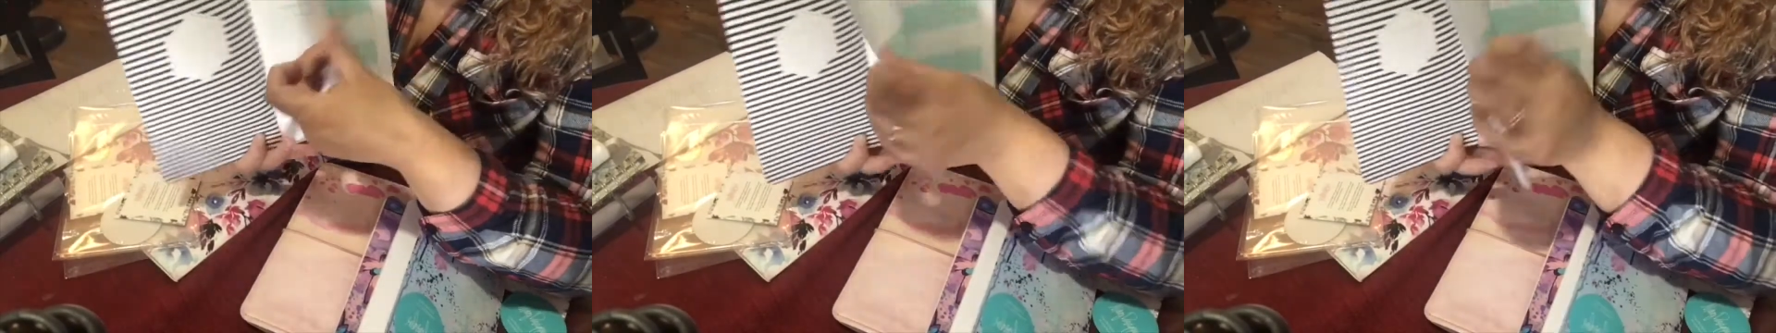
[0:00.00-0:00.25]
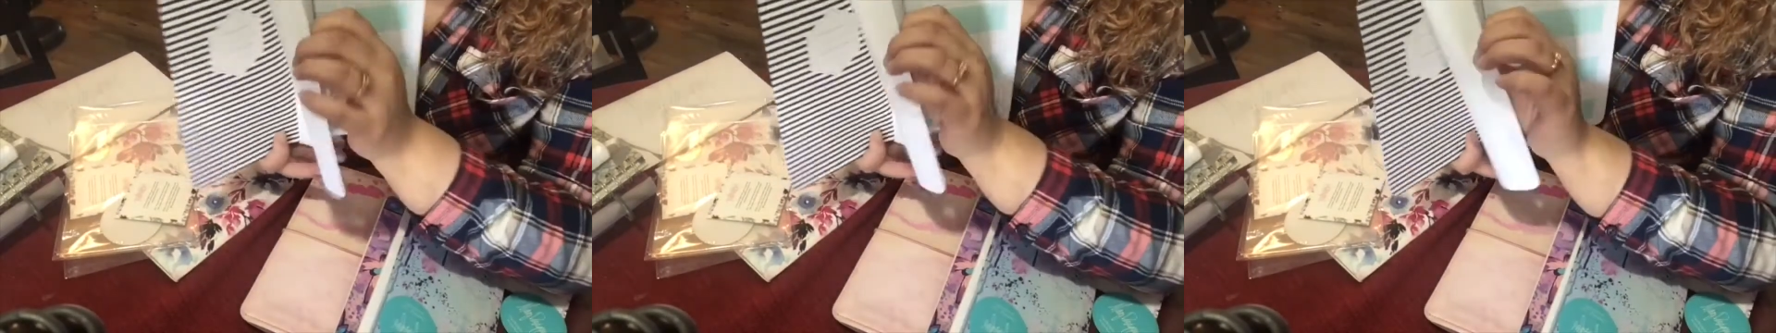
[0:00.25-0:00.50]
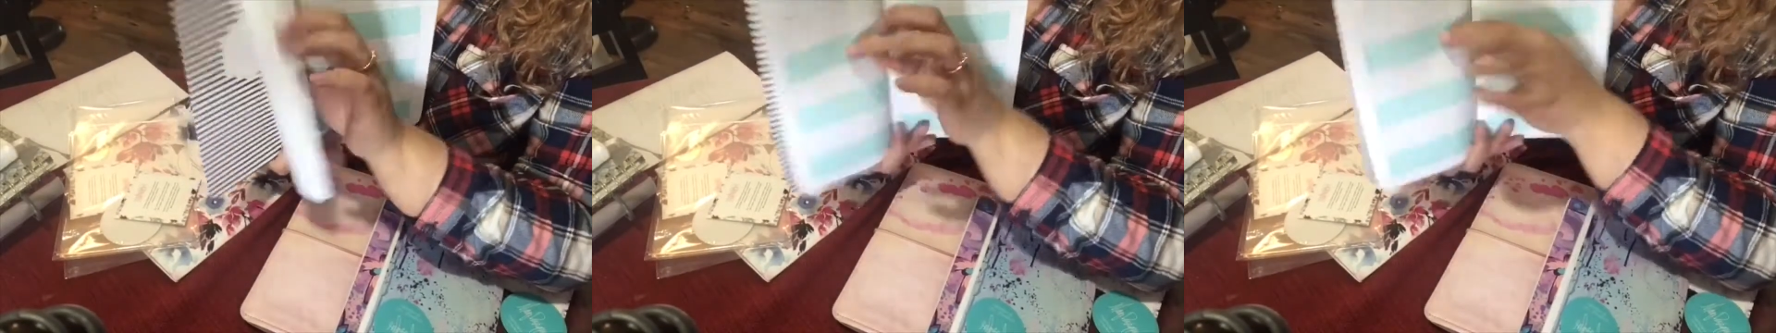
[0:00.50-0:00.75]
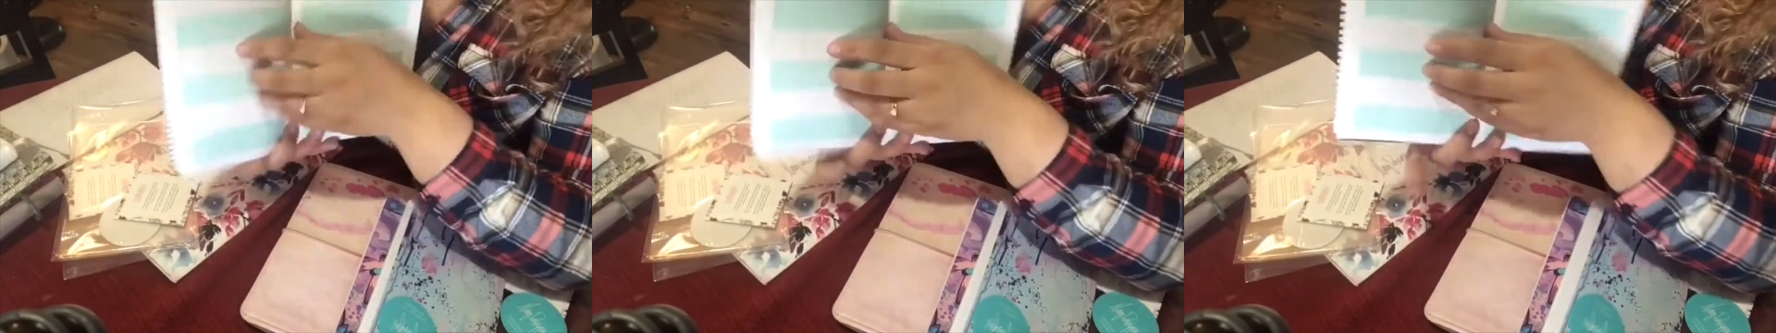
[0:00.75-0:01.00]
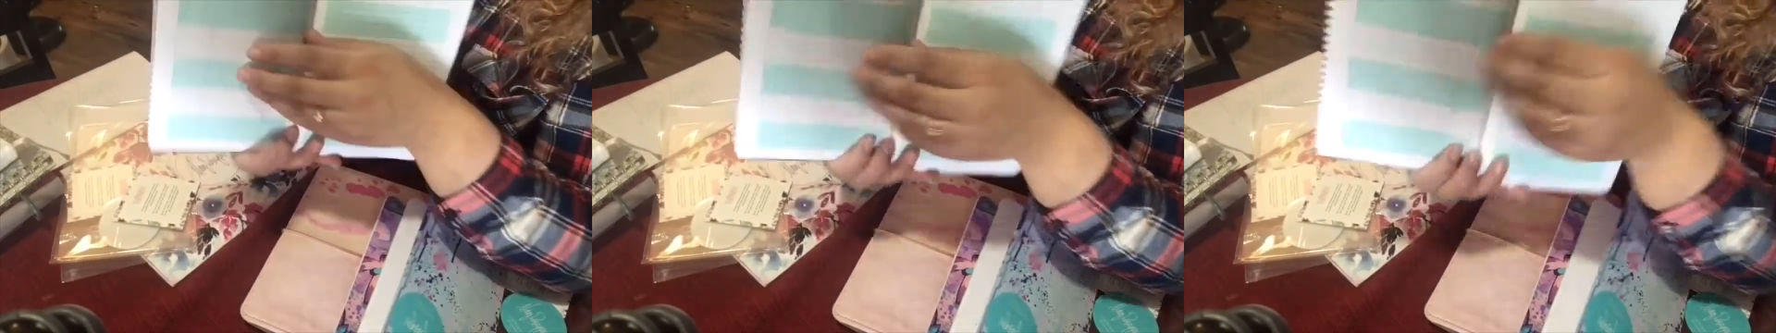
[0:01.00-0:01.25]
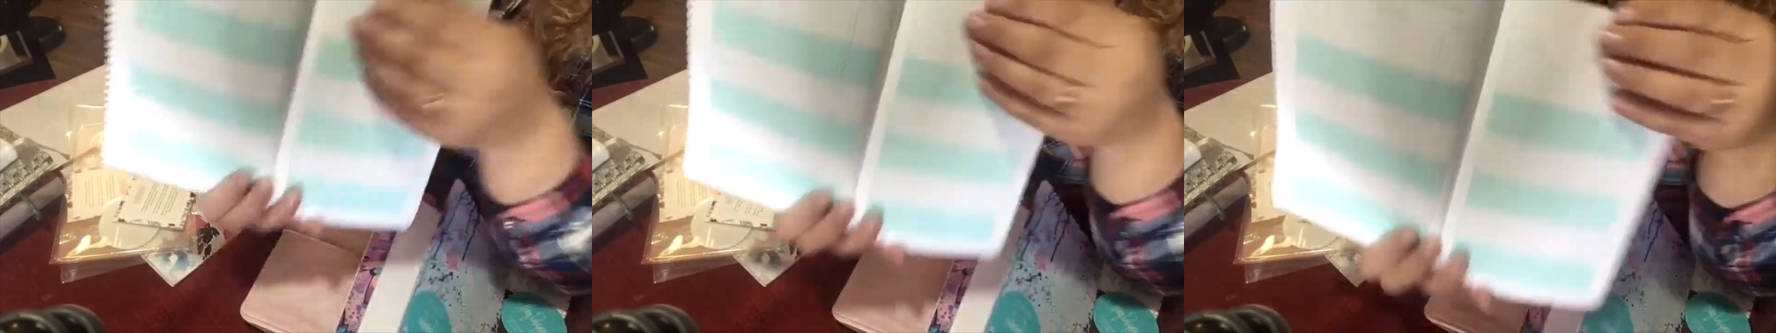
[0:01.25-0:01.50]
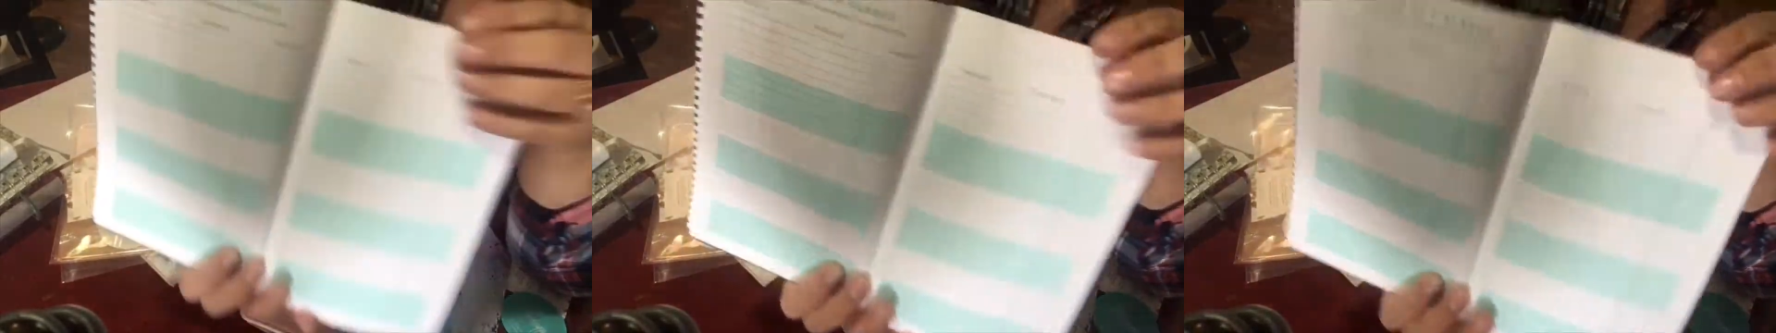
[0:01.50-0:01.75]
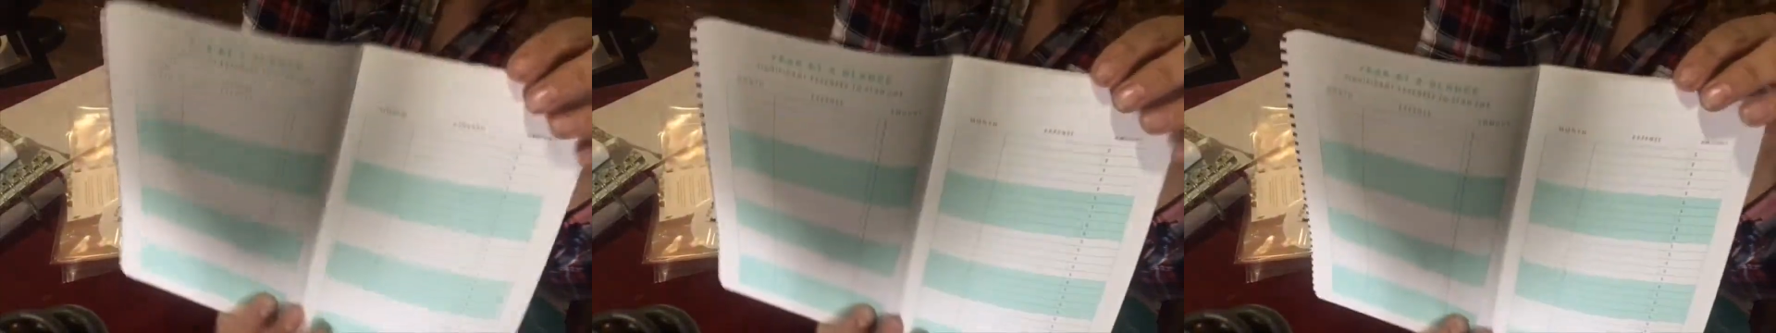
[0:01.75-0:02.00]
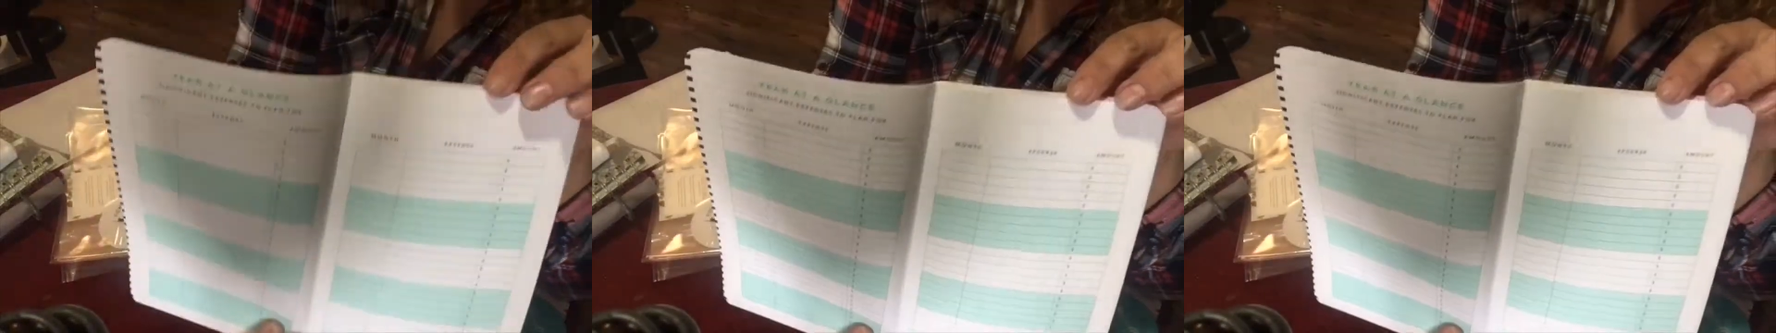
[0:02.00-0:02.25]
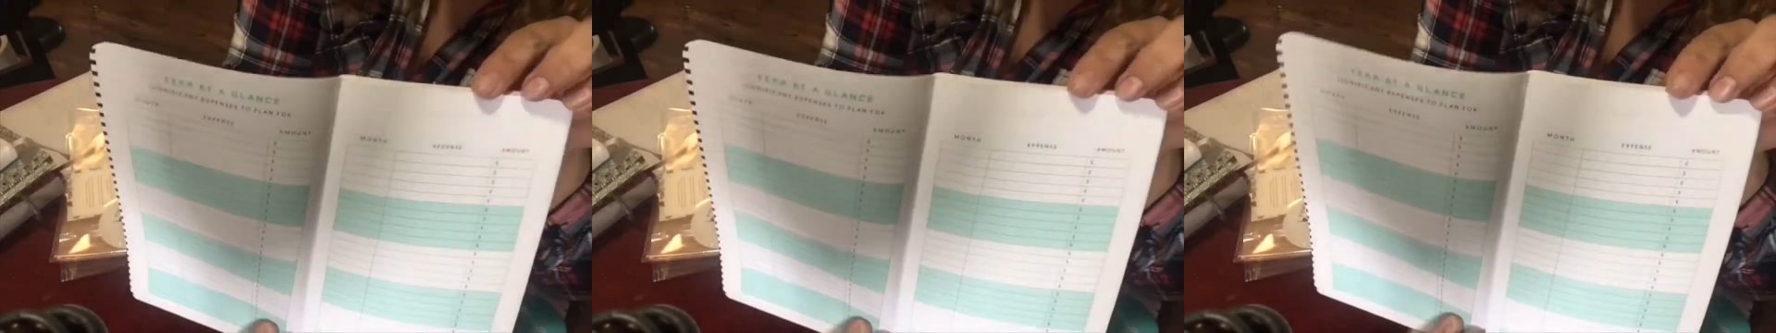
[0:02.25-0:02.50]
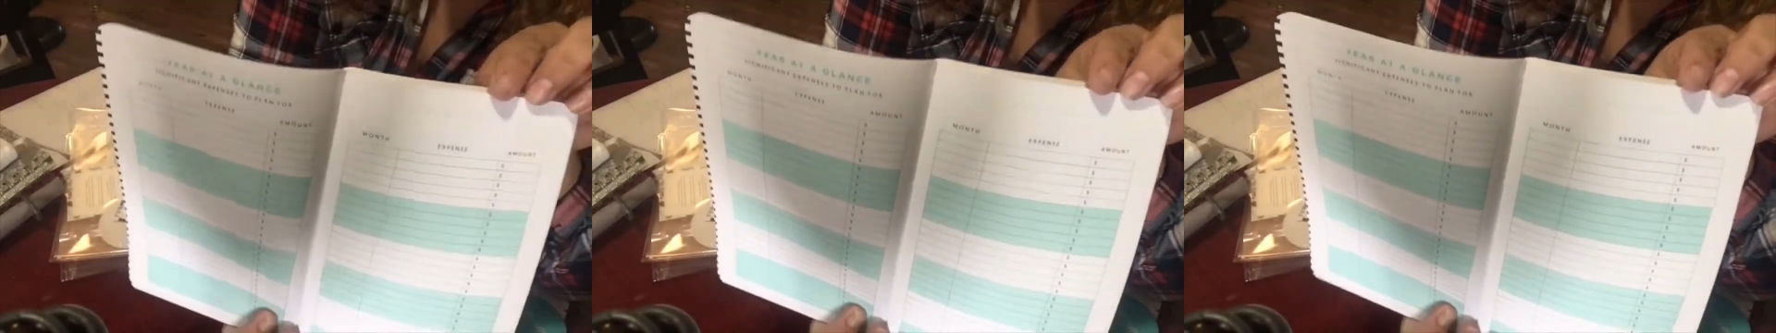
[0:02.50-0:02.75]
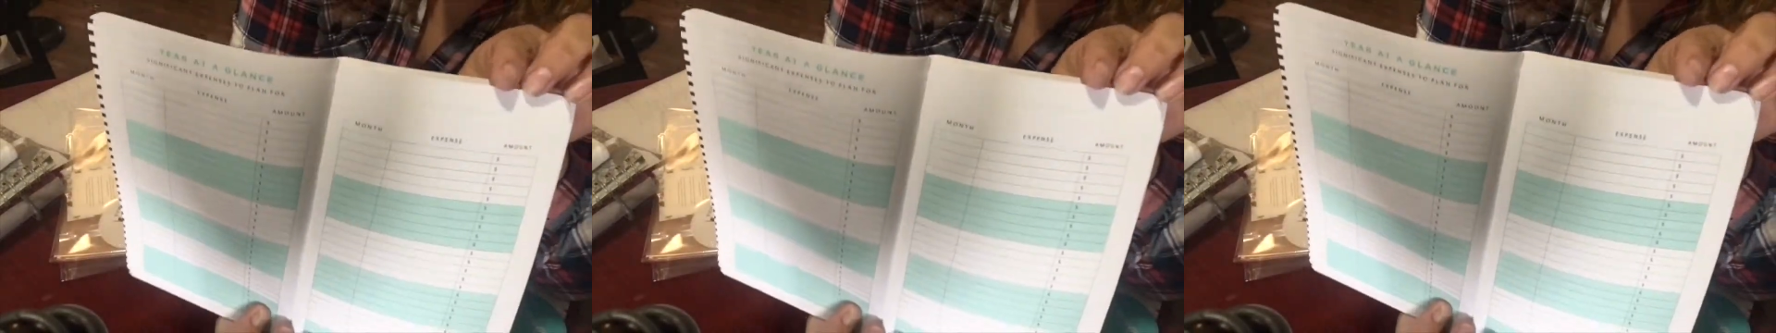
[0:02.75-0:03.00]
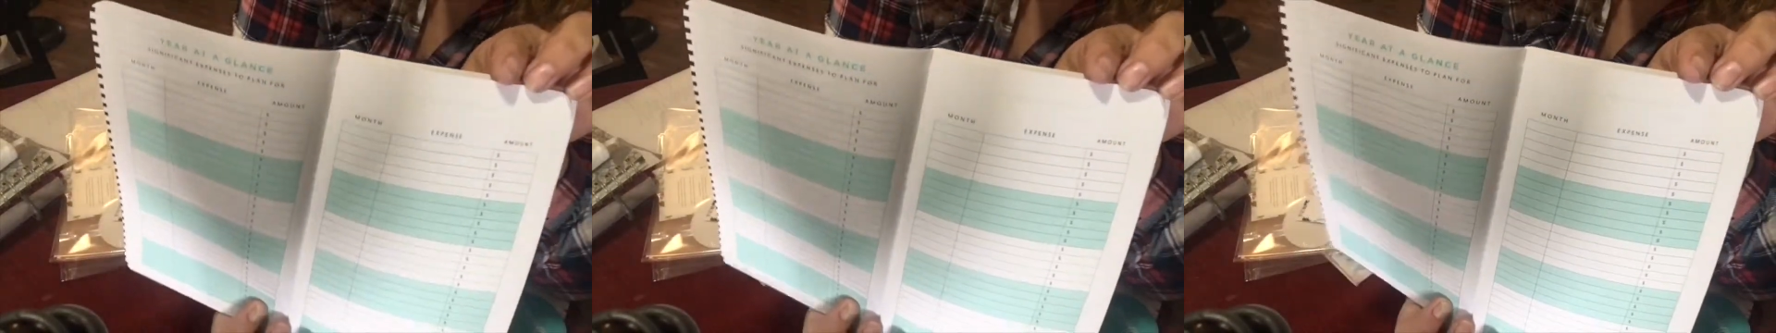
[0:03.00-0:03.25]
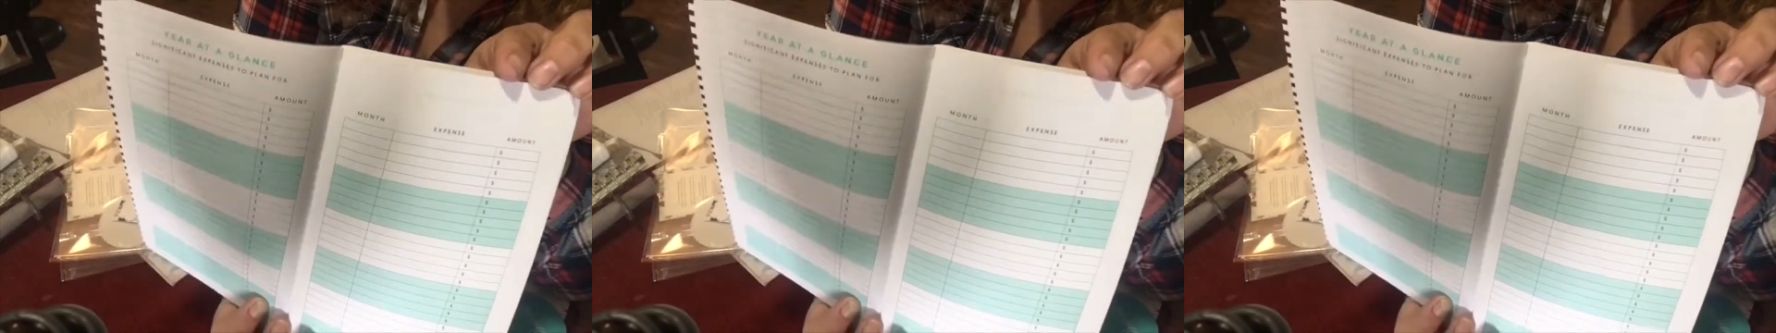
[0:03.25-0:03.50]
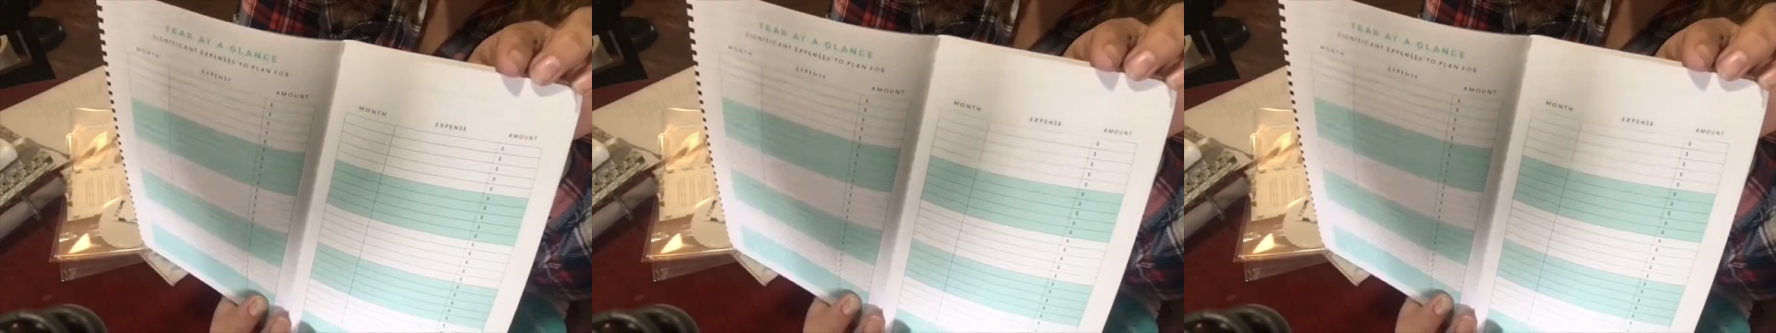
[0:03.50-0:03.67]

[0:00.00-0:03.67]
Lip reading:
(no speaker visible)